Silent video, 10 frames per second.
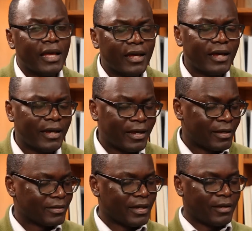
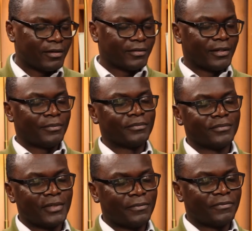
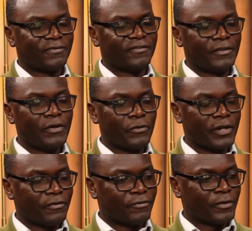I'm very
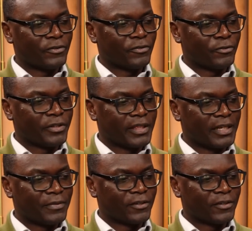aware of what you're doing there,